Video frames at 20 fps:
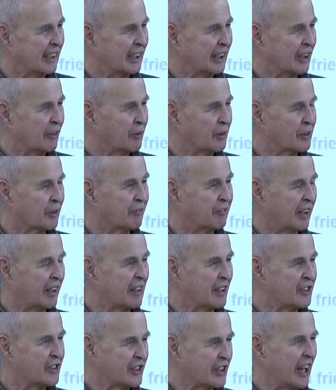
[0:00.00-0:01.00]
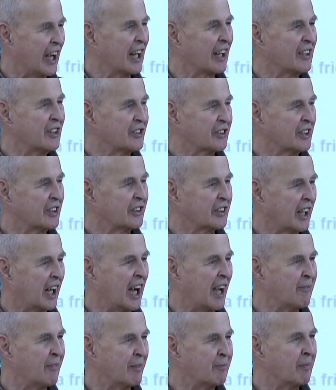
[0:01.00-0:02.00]
It was a very challenging
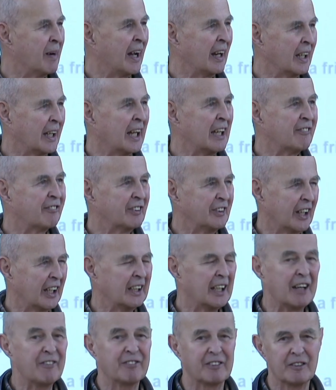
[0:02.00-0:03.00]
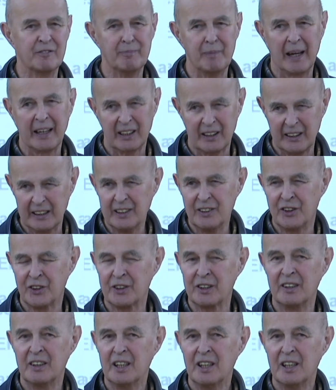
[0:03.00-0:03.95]
time in my life and the life of my kids.